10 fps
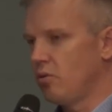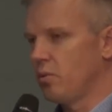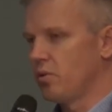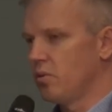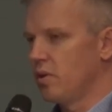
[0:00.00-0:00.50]

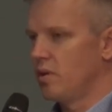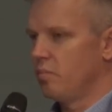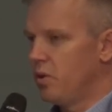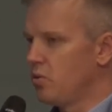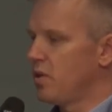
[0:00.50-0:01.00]
opportunity on
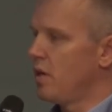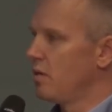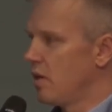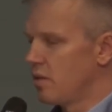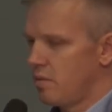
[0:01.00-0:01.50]
both
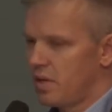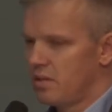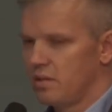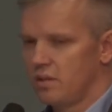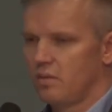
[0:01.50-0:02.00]
sides, as I
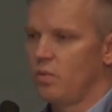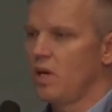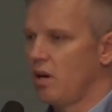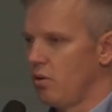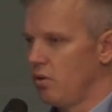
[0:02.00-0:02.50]
mentioned, that we
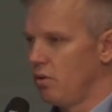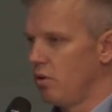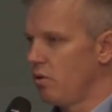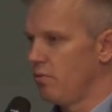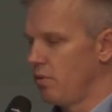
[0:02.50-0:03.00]
can learn a
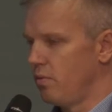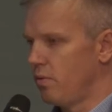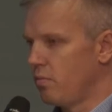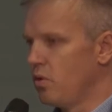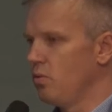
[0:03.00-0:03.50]
lot of
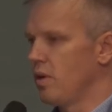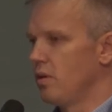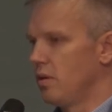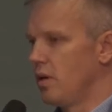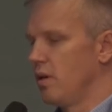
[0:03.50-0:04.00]
from you,
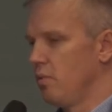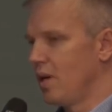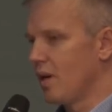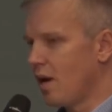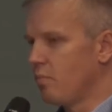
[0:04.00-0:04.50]
and we
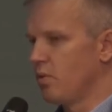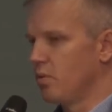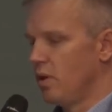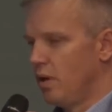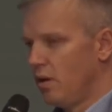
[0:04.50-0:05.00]
can help
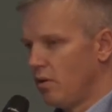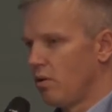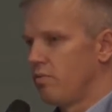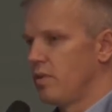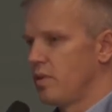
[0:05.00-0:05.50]
you a lot
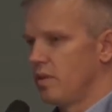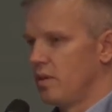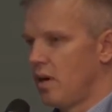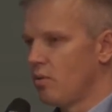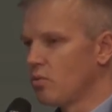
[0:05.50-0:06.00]
of is
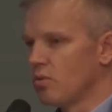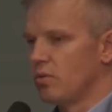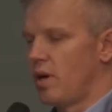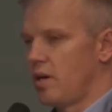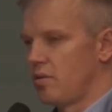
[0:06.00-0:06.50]
how
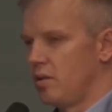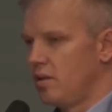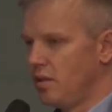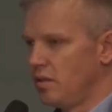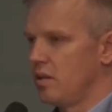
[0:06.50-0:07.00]
to actually
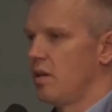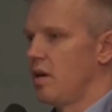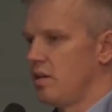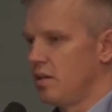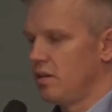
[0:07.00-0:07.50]

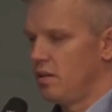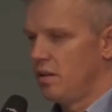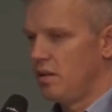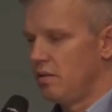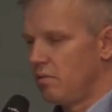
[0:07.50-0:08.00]
digitalize and
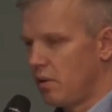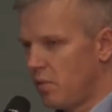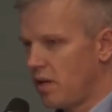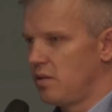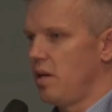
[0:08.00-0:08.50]

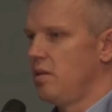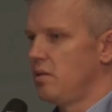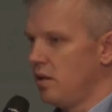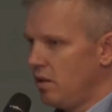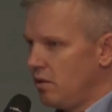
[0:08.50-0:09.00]
make
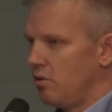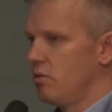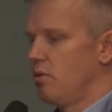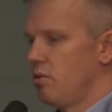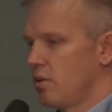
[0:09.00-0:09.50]
change in
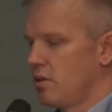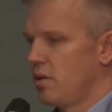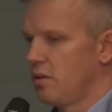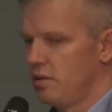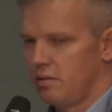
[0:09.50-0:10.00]
your
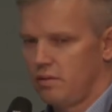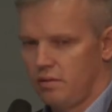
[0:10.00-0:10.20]
organizations.